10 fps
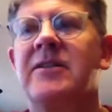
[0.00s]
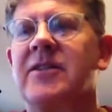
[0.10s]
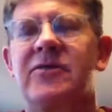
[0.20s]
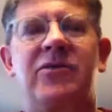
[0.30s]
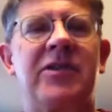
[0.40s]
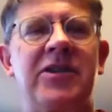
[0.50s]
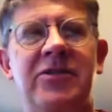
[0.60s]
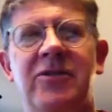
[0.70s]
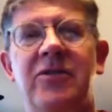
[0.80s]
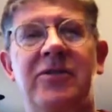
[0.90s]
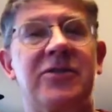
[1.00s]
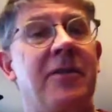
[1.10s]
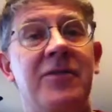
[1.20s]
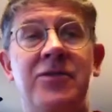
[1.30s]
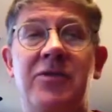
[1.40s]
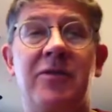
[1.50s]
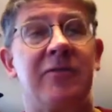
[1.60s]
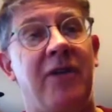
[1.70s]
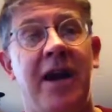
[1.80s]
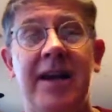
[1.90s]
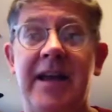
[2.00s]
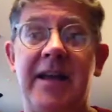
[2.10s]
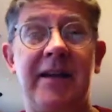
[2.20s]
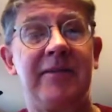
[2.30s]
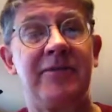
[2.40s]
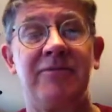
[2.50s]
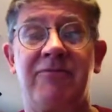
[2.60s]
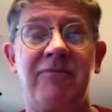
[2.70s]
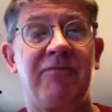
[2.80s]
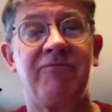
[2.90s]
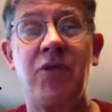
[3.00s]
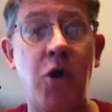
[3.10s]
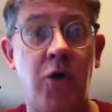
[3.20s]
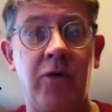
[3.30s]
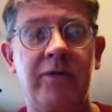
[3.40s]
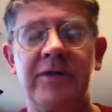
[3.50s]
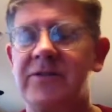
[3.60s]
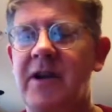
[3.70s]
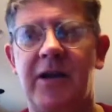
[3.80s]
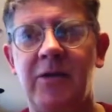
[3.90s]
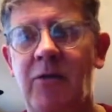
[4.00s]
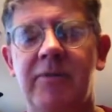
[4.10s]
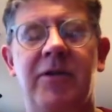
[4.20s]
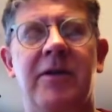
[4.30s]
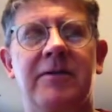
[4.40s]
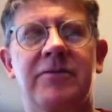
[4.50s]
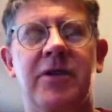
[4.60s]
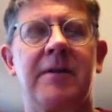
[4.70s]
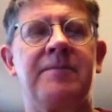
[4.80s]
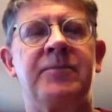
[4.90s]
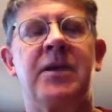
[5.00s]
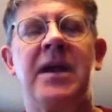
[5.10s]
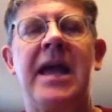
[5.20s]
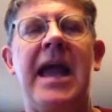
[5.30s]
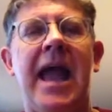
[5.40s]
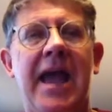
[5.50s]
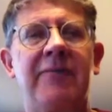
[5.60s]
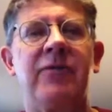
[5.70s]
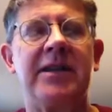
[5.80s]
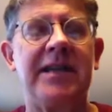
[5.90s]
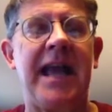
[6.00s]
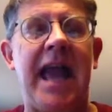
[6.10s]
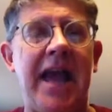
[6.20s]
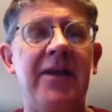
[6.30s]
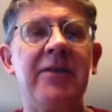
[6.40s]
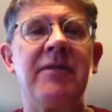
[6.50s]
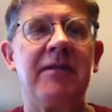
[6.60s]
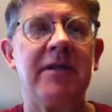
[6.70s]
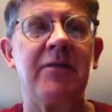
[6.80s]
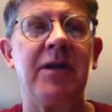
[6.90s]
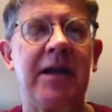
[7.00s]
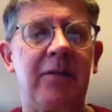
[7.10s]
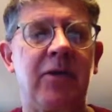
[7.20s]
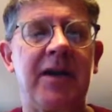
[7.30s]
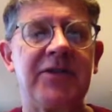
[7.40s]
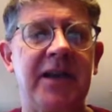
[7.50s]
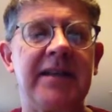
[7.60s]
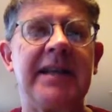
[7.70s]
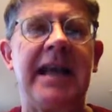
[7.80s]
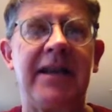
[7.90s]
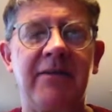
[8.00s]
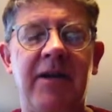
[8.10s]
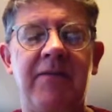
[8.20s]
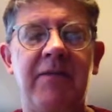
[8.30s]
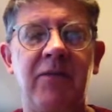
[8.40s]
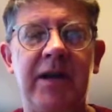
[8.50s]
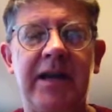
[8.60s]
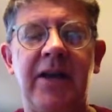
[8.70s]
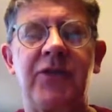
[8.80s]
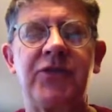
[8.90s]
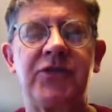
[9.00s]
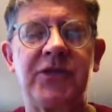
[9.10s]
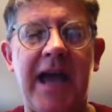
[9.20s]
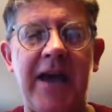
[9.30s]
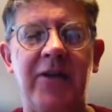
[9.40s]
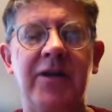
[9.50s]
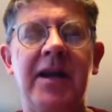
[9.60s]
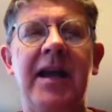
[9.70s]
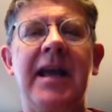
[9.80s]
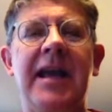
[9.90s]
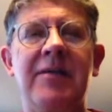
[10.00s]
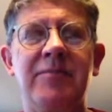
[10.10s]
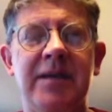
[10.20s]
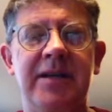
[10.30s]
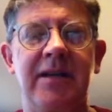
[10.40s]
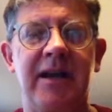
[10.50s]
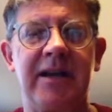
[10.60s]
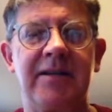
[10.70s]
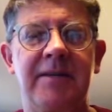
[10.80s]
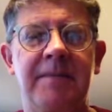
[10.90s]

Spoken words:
The traditional stuff is due at Friday at noon. Is not going to work for you. So, at the end of every week, and when I say at the end of every week, Saturday at midnight,